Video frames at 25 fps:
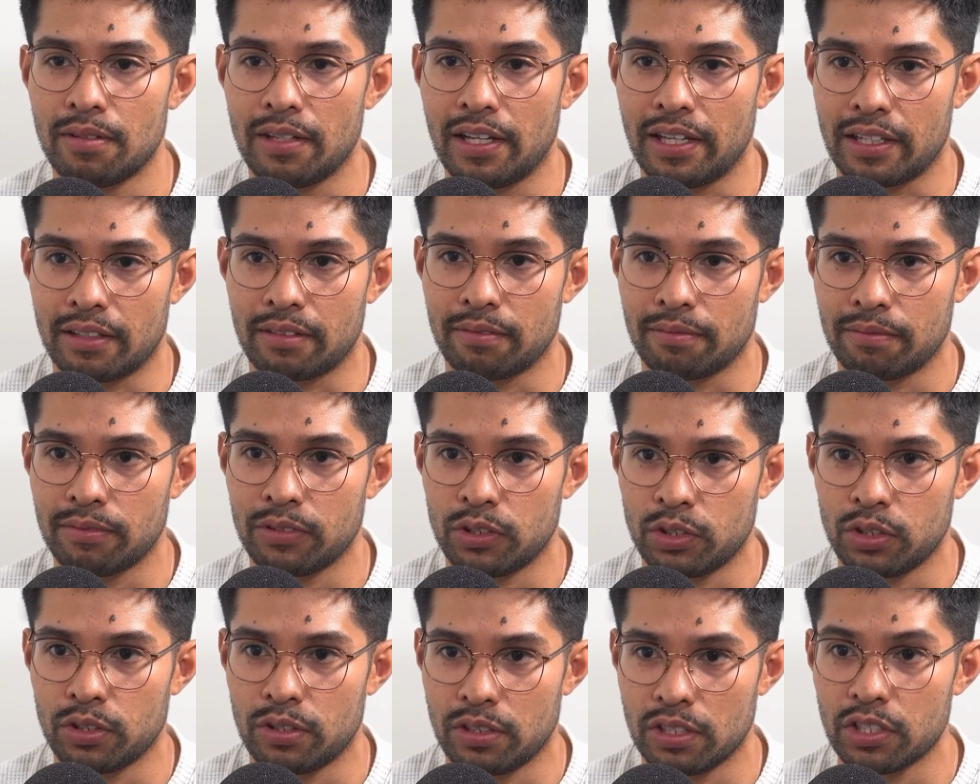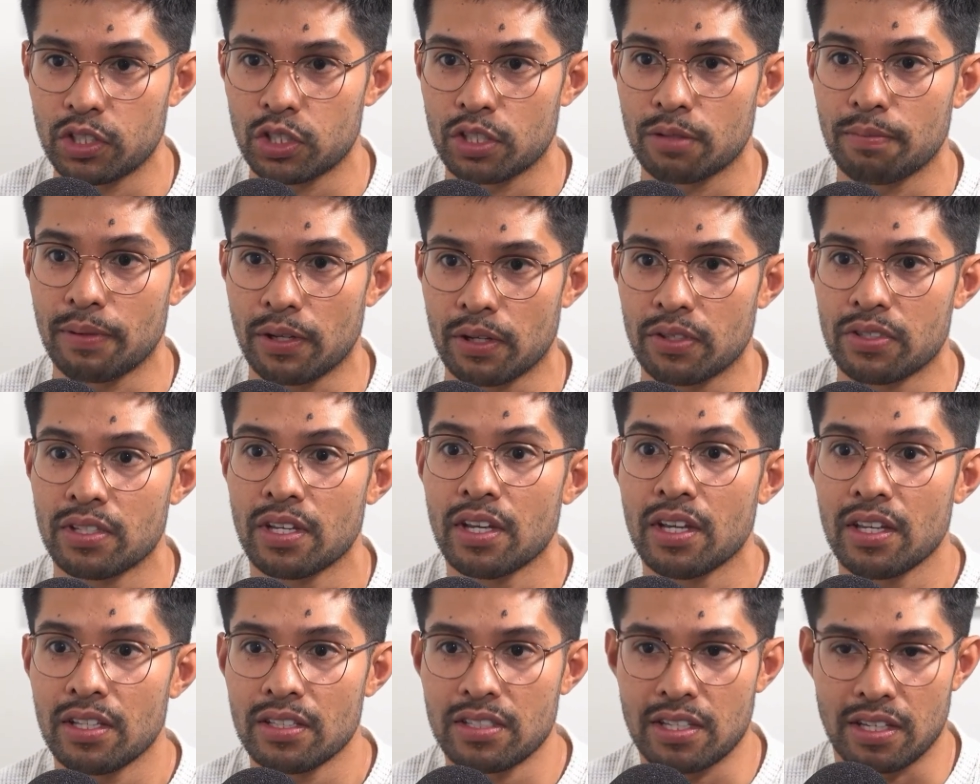like this should be on
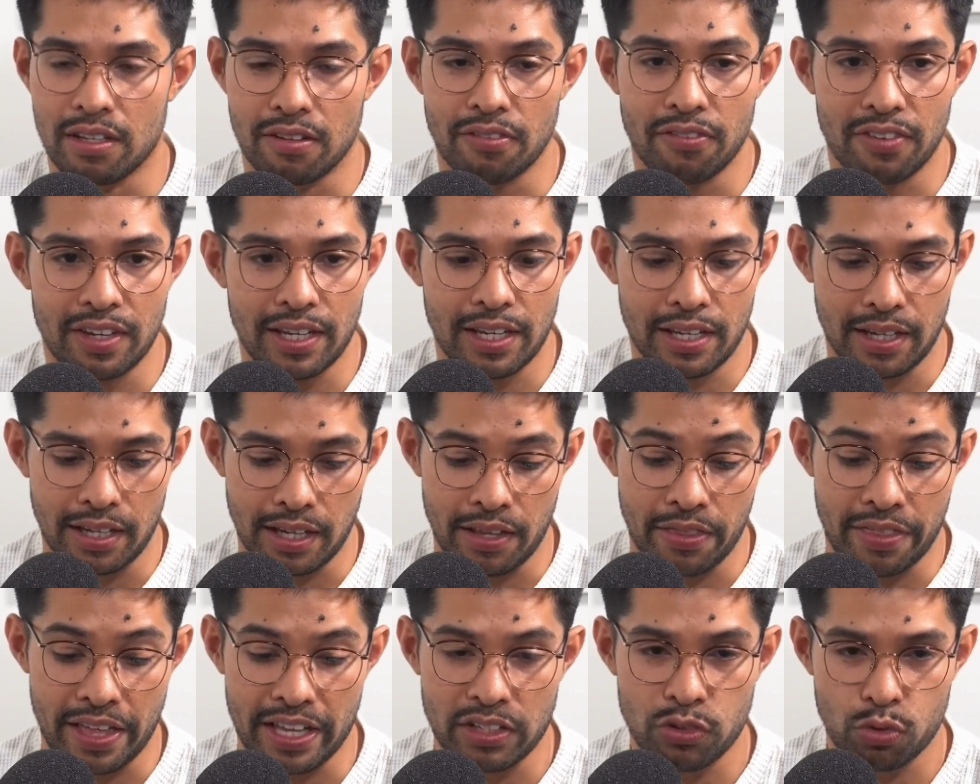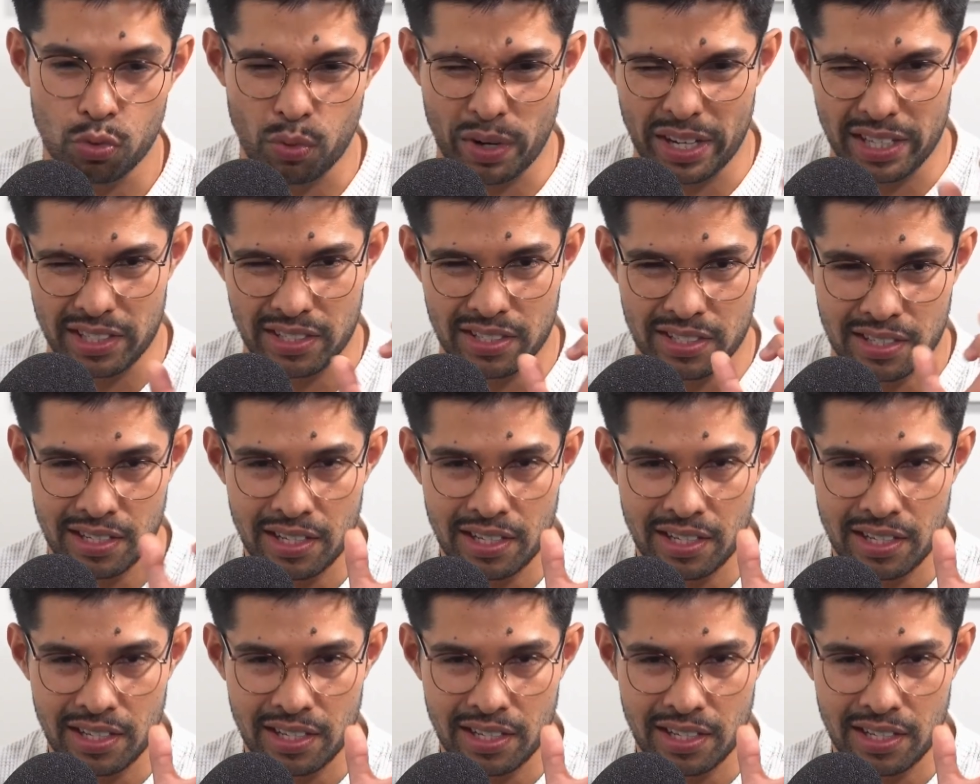TV, and that's where